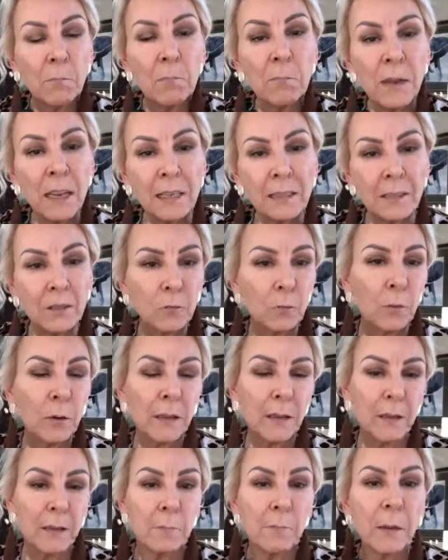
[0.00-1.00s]
mixed
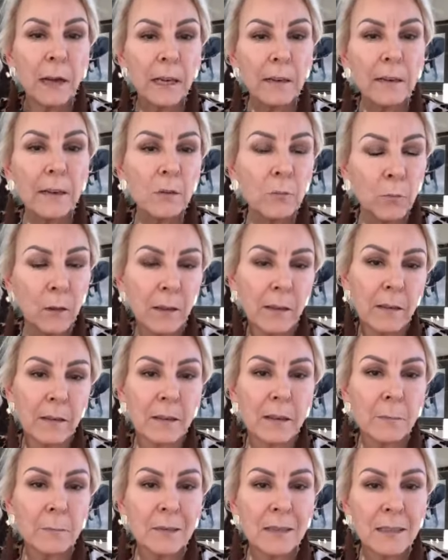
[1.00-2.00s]
with married with
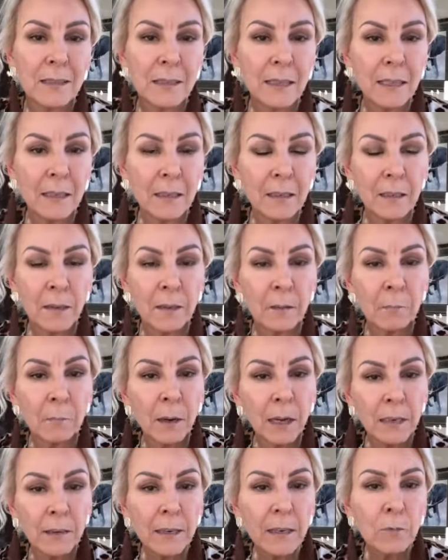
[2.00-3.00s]
lipstick
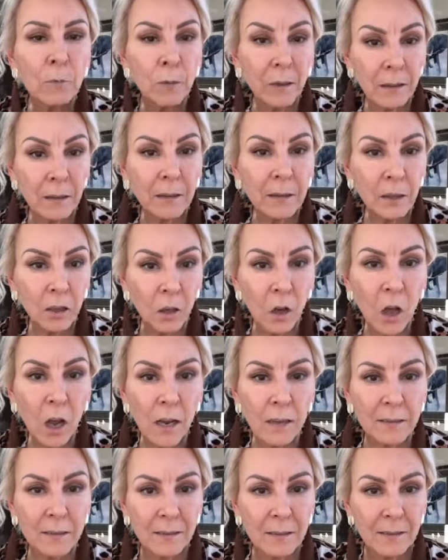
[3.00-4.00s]
married with
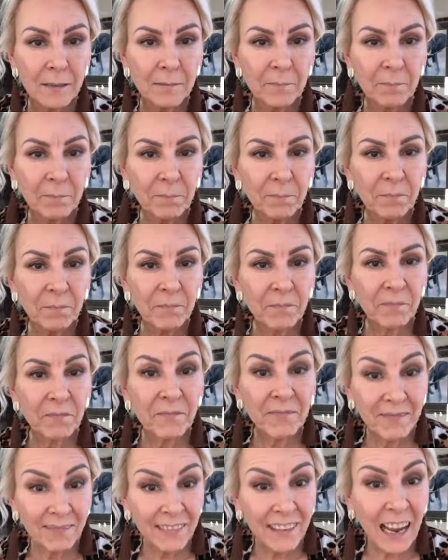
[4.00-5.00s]
gloss.
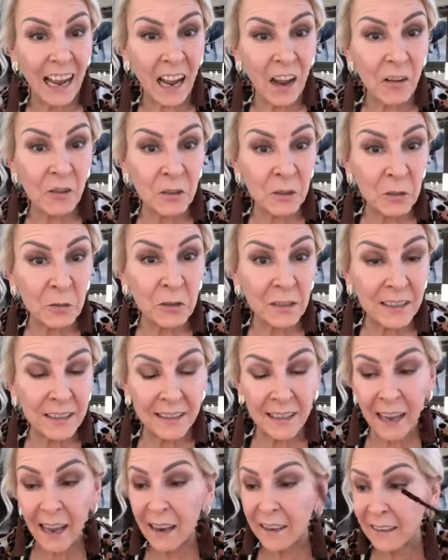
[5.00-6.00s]
How cool is
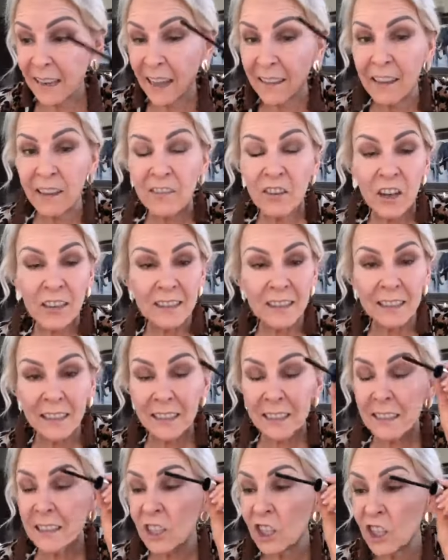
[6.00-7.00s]
that? And they've got
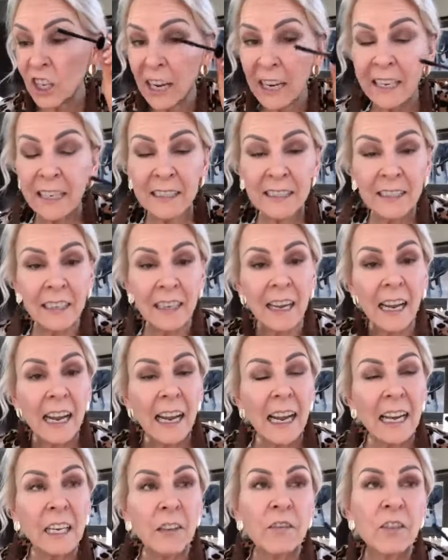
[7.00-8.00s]
six shades.
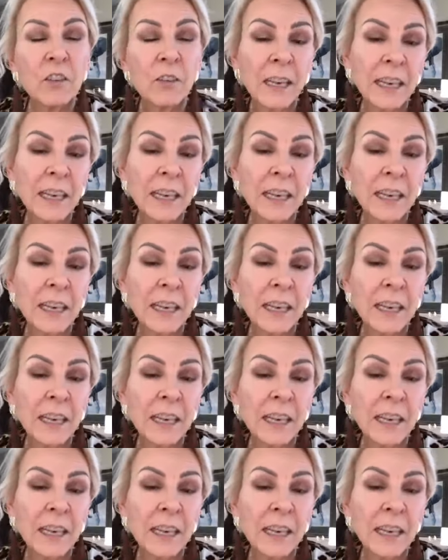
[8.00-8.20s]
And if